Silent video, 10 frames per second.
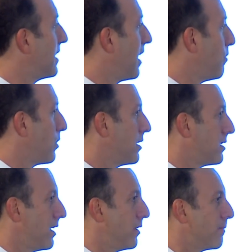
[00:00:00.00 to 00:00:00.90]
we'll
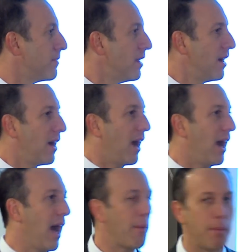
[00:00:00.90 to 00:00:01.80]
continue.
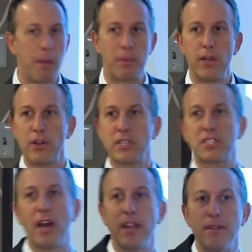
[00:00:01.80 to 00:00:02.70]
How many people here are
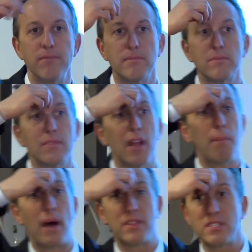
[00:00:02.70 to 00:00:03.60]
excited
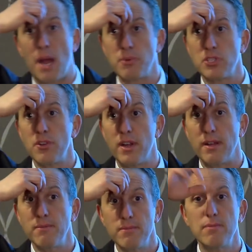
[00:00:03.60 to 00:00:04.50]
about this opportunity,
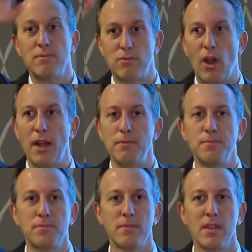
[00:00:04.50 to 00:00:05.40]
right?
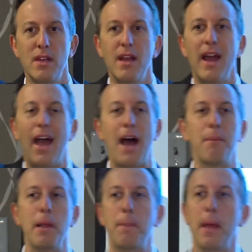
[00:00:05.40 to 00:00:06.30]
How
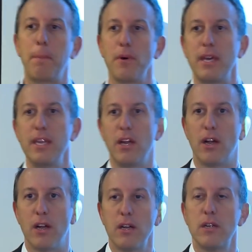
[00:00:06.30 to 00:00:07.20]
many people
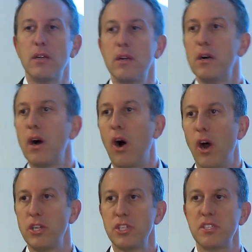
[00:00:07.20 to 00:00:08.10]
here
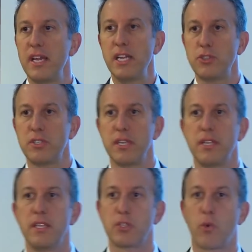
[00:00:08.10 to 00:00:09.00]
are just interested
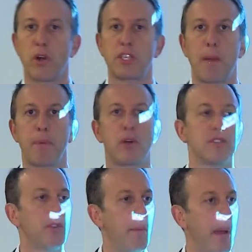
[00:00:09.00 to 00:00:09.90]
in this workshop
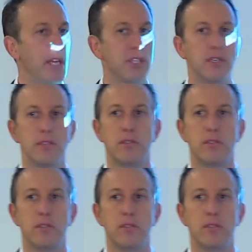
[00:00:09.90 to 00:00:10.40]
because they're a patient?